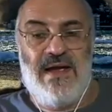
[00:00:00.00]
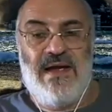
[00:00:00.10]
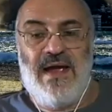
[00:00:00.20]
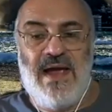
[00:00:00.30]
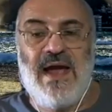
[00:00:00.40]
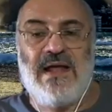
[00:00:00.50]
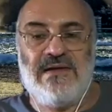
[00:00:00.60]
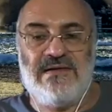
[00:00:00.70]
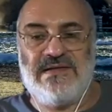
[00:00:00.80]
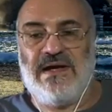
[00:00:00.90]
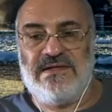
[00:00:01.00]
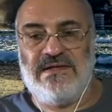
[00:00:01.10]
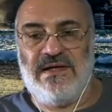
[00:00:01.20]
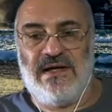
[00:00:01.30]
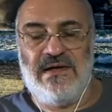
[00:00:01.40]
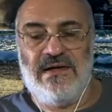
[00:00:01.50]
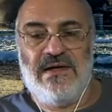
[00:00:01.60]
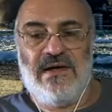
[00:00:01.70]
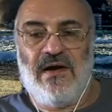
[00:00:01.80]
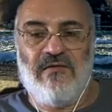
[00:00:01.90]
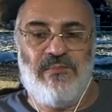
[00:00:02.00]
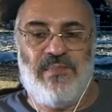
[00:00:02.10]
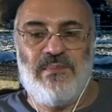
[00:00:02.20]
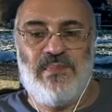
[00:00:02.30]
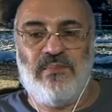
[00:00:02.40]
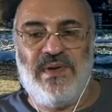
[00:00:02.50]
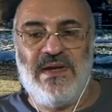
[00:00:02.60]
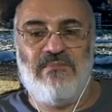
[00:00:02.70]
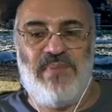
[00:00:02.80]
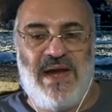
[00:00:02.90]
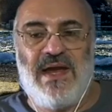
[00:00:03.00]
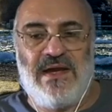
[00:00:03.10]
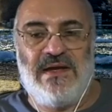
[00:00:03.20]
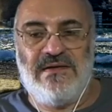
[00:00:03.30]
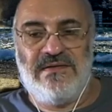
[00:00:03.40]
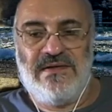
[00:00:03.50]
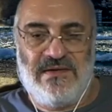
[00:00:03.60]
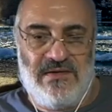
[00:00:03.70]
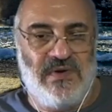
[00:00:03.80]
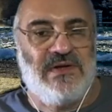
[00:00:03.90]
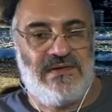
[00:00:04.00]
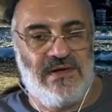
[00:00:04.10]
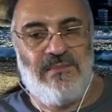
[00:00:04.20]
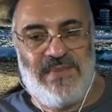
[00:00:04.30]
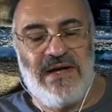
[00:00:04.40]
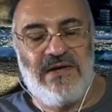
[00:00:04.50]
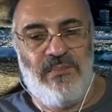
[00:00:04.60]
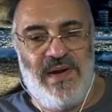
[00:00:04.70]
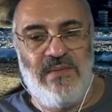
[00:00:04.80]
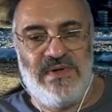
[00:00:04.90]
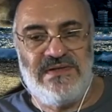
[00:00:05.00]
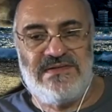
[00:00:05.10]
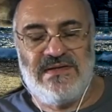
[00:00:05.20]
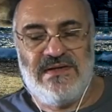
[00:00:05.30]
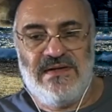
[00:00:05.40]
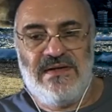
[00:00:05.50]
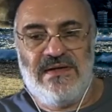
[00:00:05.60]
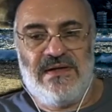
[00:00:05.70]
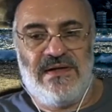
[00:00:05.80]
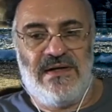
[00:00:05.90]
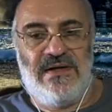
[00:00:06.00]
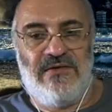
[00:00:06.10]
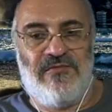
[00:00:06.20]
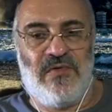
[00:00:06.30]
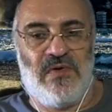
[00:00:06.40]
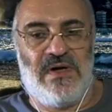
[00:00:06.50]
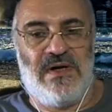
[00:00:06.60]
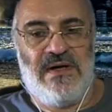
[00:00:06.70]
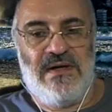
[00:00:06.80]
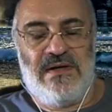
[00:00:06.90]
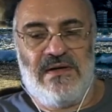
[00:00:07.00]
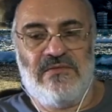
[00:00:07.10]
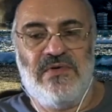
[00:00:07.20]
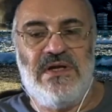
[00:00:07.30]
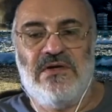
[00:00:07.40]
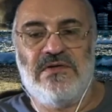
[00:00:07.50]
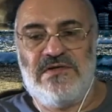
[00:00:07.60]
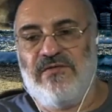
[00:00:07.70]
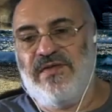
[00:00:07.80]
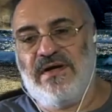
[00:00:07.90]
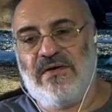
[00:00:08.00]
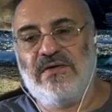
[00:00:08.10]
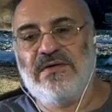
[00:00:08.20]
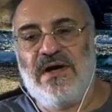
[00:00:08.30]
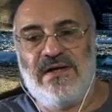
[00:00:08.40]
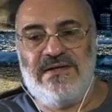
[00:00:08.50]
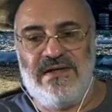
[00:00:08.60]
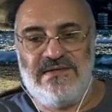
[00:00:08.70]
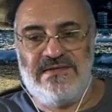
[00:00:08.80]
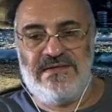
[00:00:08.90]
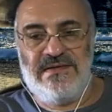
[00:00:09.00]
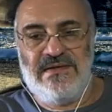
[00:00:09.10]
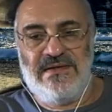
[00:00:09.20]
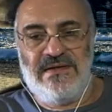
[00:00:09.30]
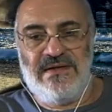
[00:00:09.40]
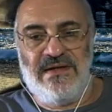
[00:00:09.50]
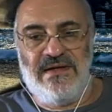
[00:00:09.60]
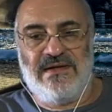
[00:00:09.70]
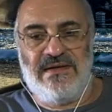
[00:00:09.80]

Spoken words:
had this idea of people being paid with micropayments for reuse of their own contents in